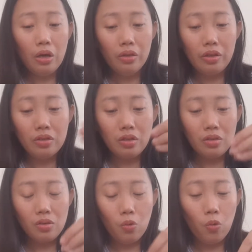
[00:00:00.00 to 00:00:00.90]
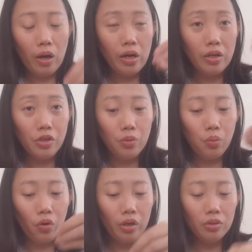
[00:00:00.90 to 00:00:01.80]
This is where you
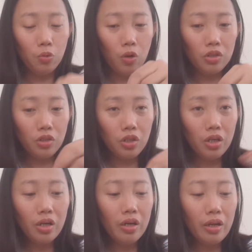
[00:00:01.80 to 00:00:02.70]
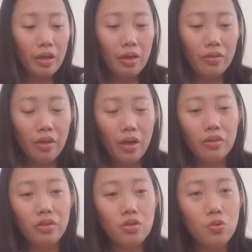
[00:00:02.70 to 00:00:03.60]
boiled water, and
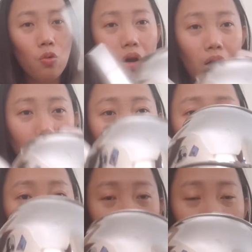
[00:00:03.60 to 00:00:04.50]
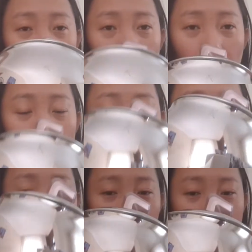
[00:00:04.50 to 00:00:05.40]
then this one is where you
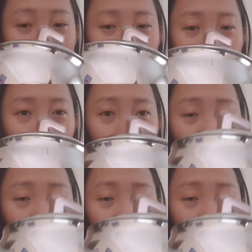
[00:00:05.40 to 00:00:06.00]
place the